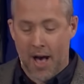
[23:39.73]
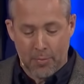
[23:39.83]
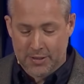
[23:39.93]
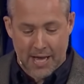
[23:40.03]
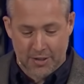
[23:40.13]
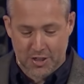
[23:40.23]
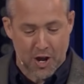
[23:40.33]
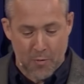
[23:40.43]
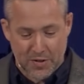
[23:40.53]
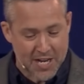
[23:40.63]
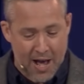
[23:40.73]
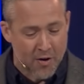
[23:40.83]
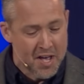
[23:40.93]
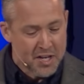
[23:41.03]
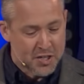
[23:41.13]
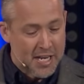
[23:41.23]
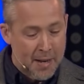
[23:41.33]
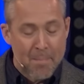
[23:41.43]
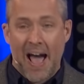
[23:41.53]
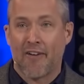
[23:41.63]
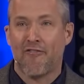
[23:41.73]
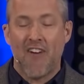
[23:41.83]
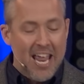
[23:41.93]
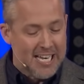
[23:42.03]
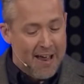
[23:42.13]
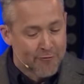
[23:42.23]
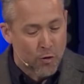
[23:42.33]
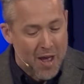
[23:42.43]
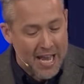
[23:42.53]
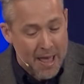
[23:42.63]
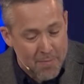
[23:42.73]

The Hubble telescope is now sending back faint infrared